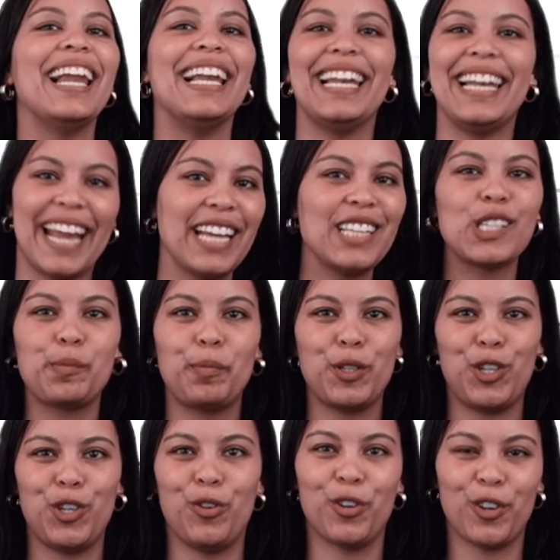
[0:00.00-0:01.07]
Let's
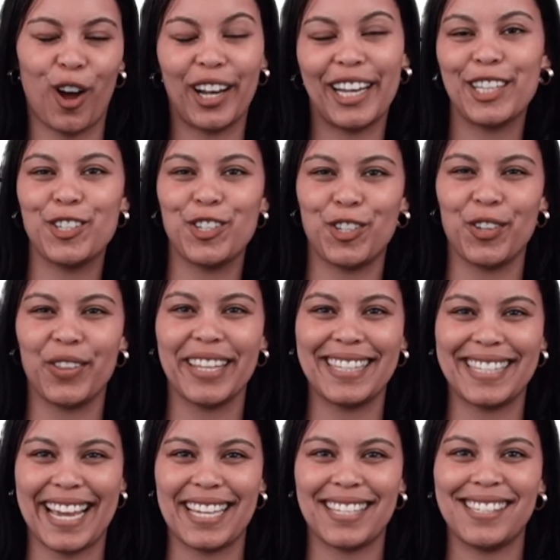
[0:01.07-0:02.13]
put your knowledge to the
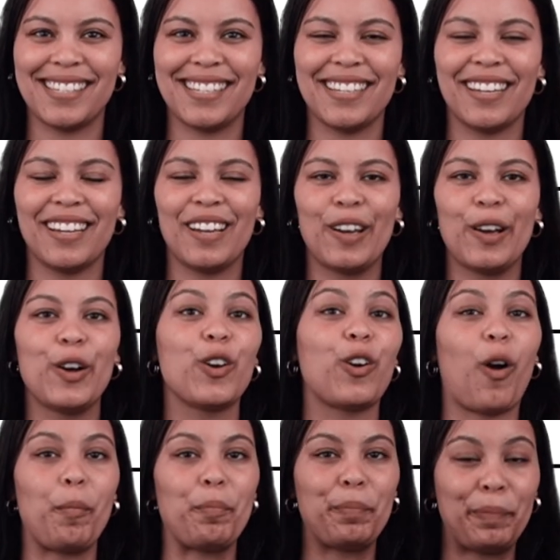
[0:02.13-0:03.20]
test.
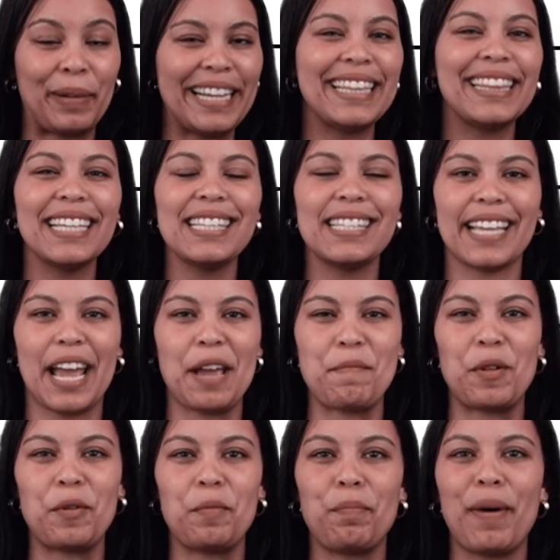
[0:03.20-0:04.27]
Complete the
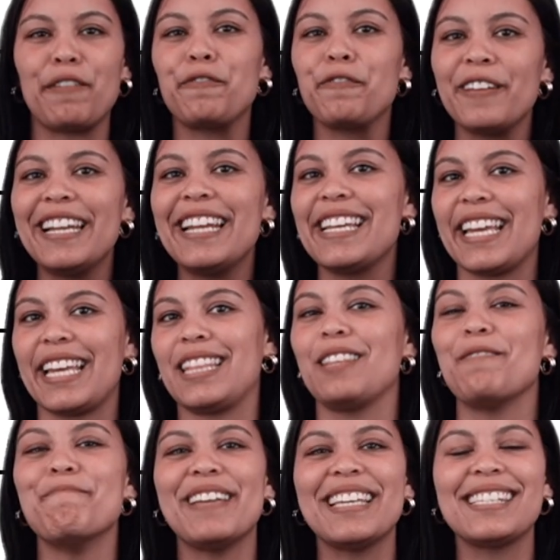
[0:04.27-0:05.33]
table by filling in
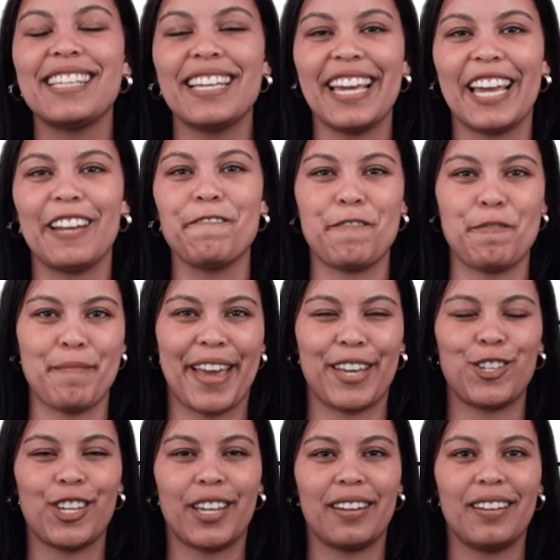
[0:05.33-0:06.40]
the missing
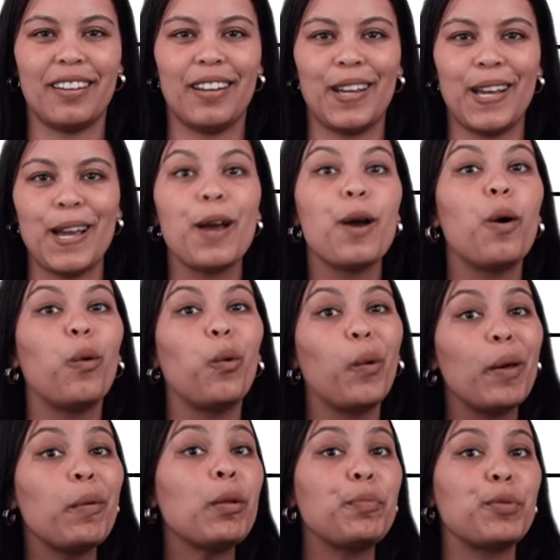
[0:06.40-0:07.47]
information.
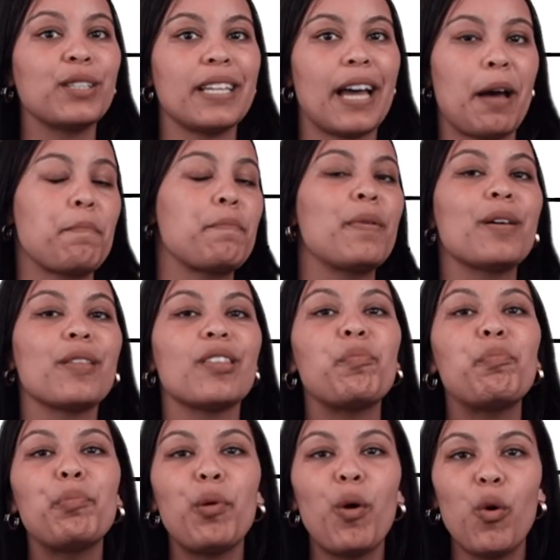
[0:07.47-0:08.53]
We will put up the
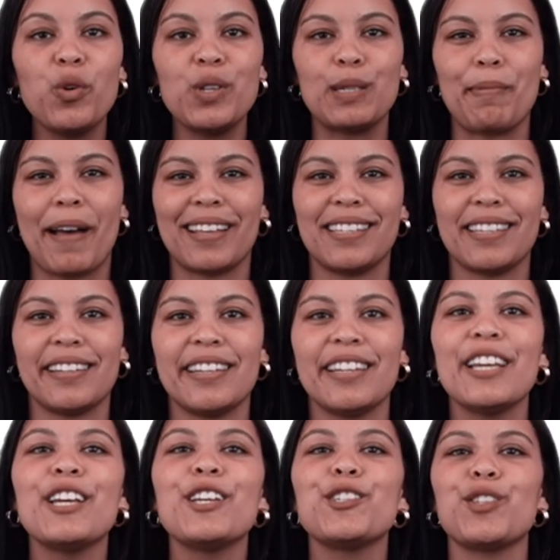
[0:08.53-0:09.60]
pause
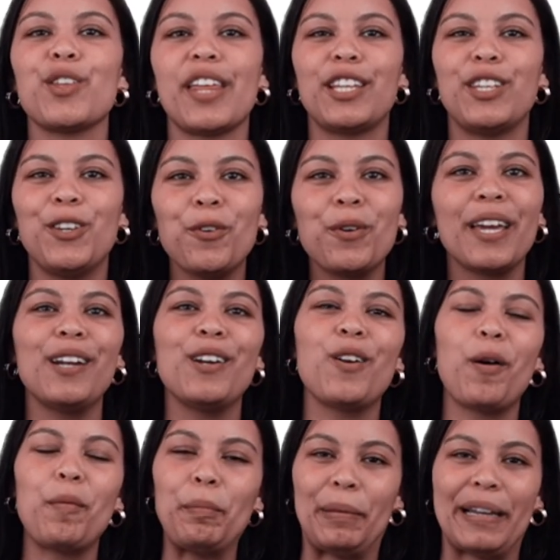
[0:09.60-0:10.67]
button so that you can
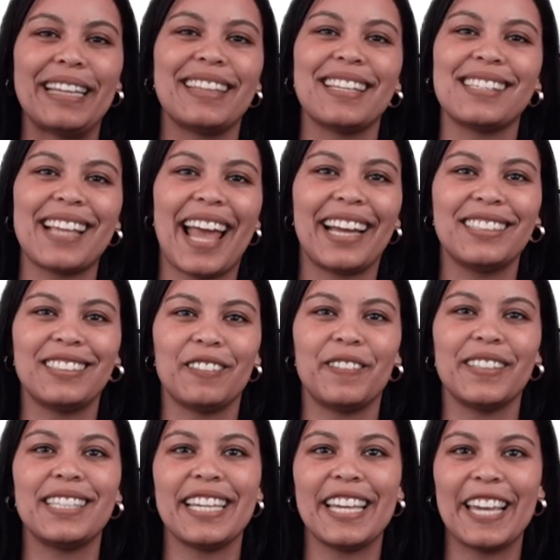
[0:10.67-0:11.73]
complete this activity